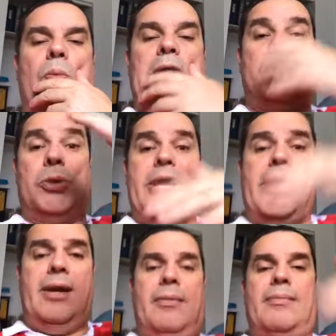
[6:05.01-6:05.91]
a
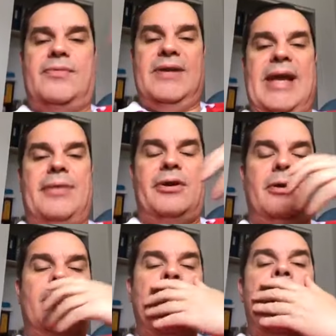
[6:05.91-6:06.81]
trade together,
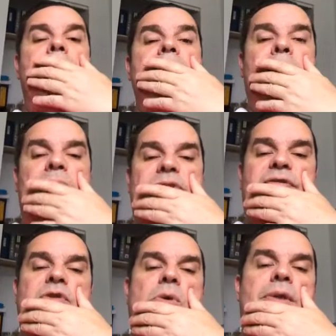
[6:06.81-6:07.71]
but there's a
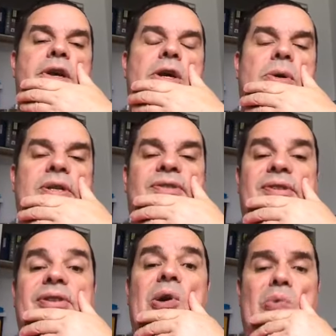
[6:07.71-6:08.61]
few other coins
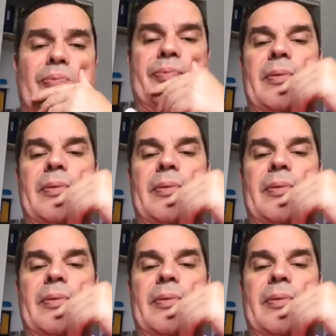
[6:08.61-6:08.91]
that don't.